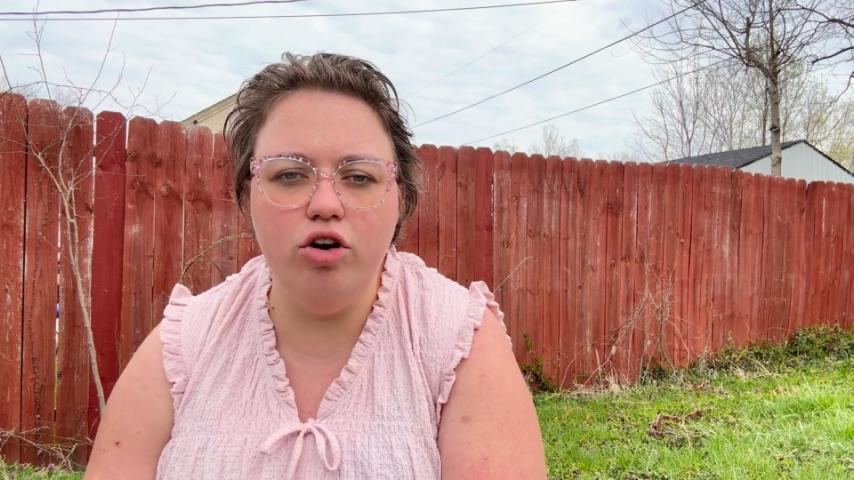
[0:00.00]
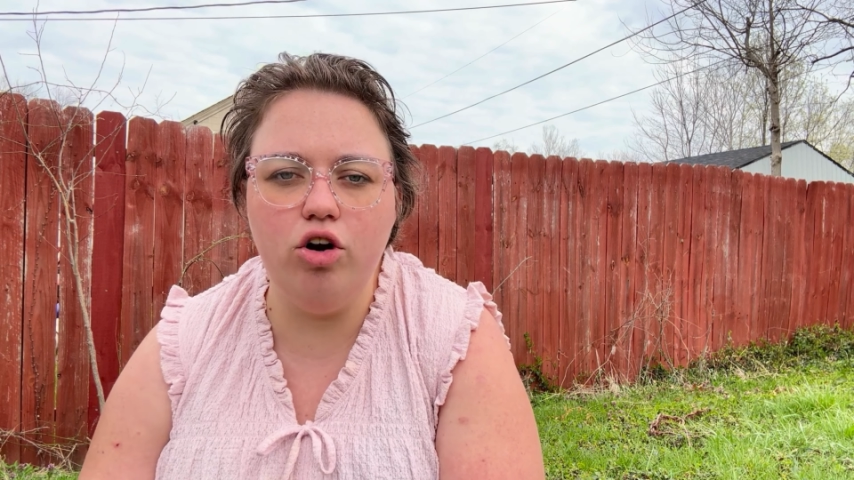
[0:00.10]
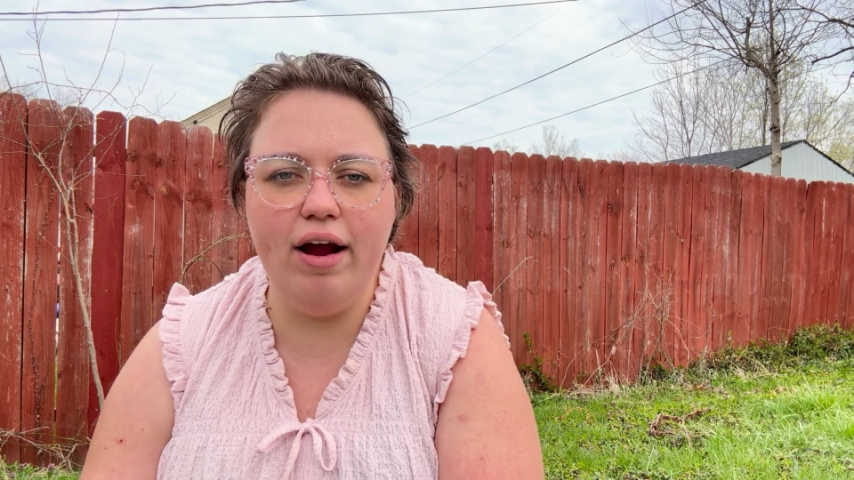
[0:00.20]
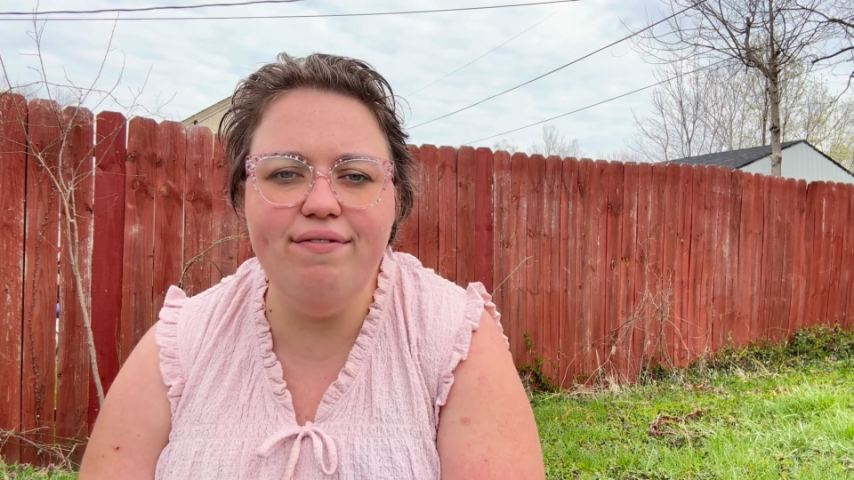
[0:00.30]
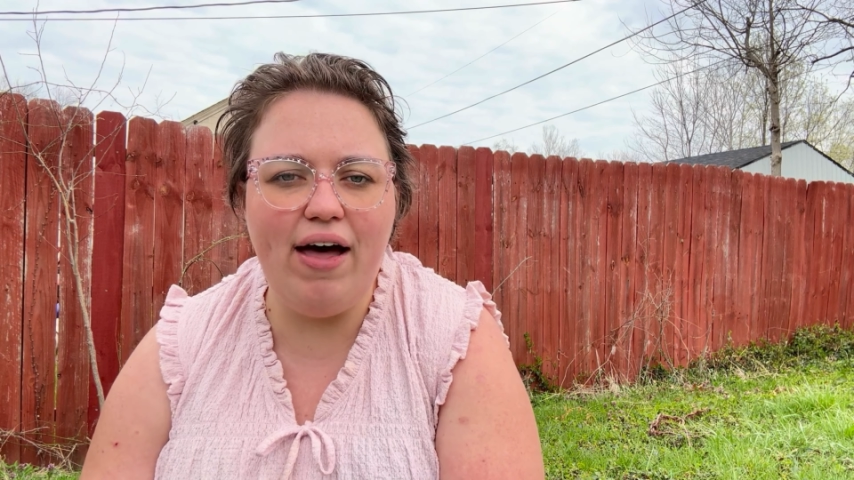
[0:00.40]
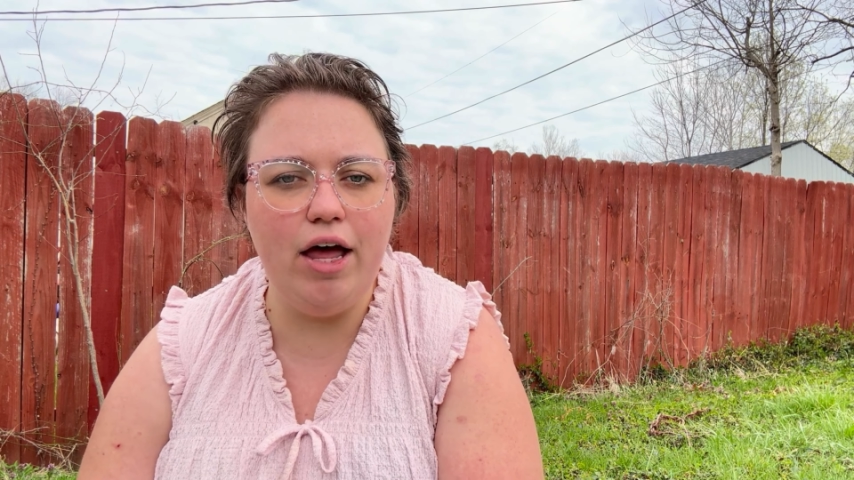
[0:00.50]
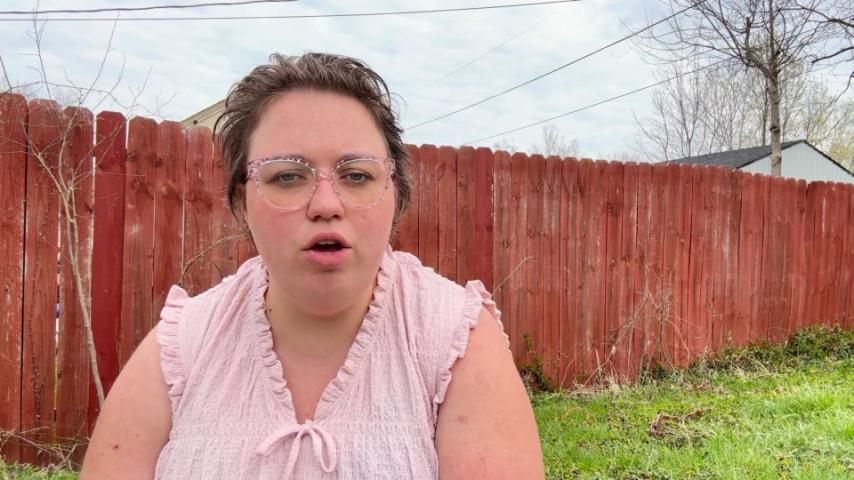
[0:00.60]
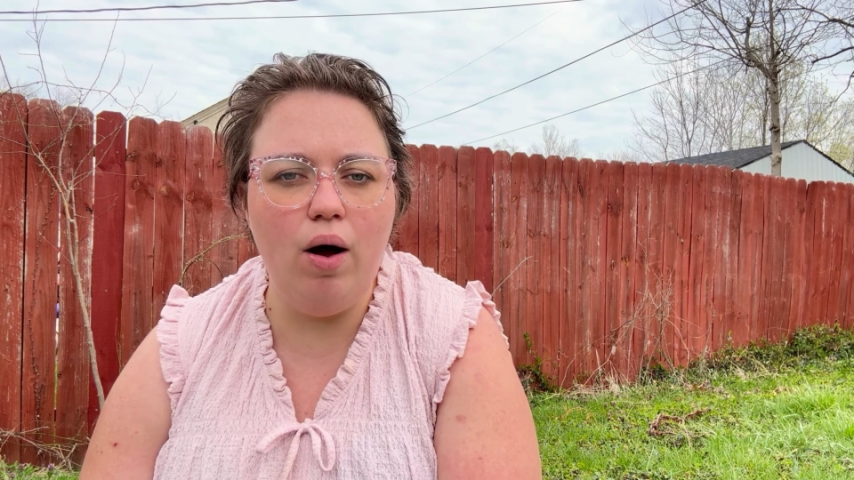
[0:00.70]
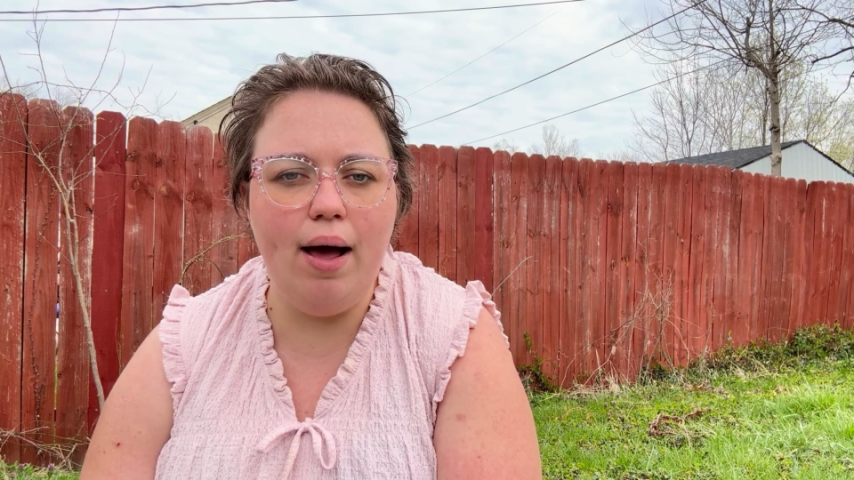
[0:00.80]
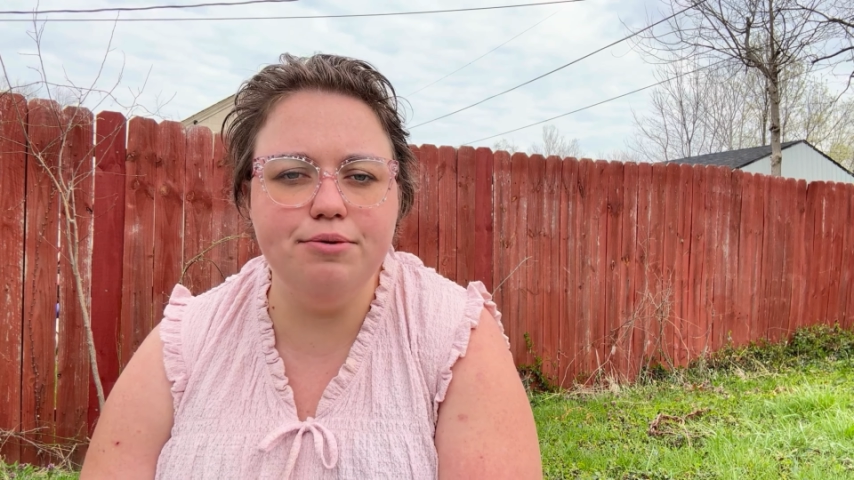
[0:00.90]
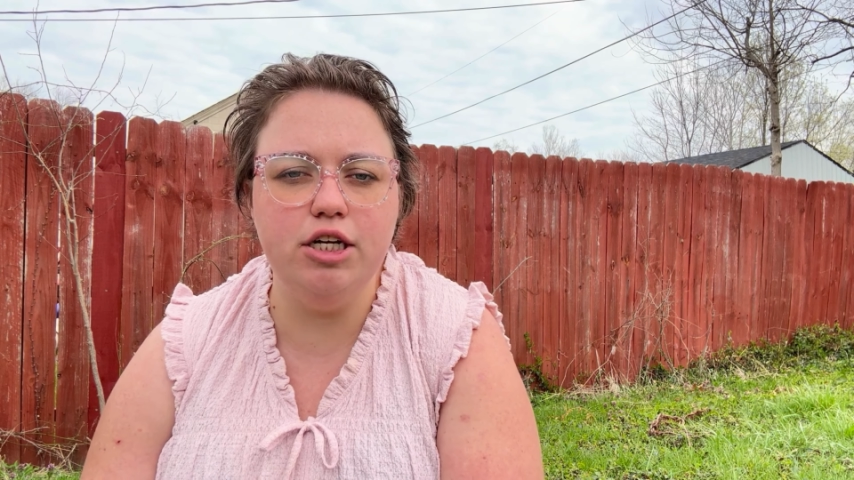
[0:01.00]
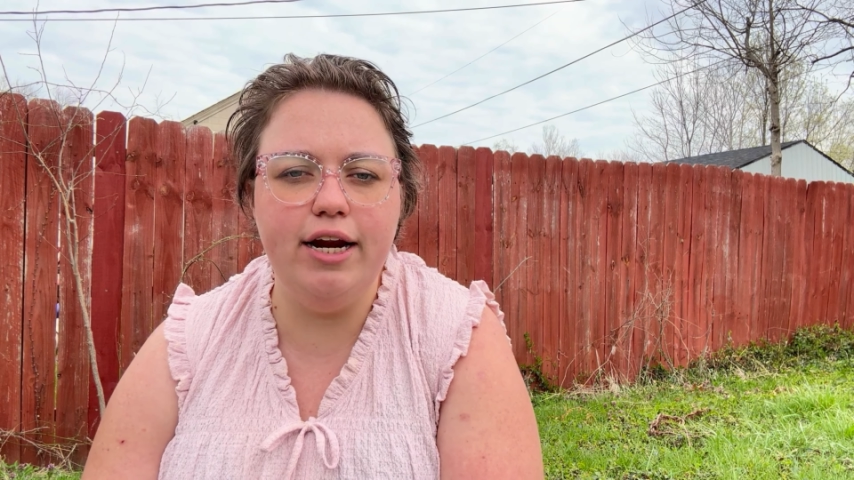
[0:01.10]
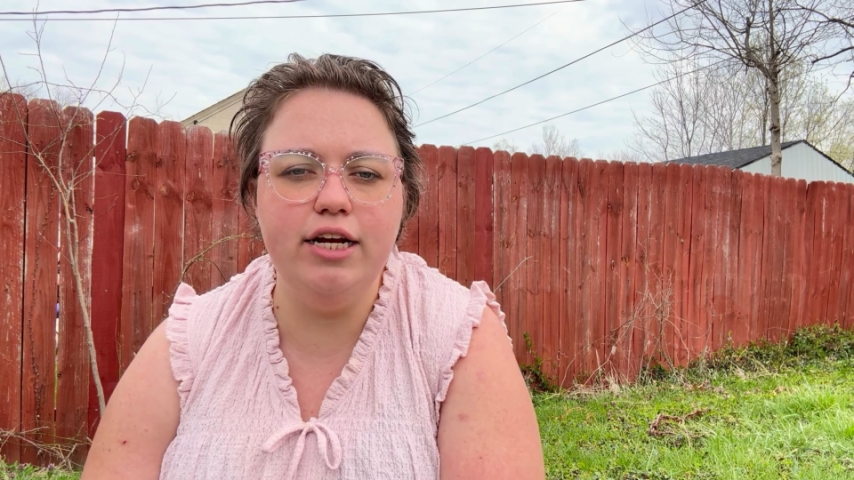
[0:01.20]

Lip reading: great value option.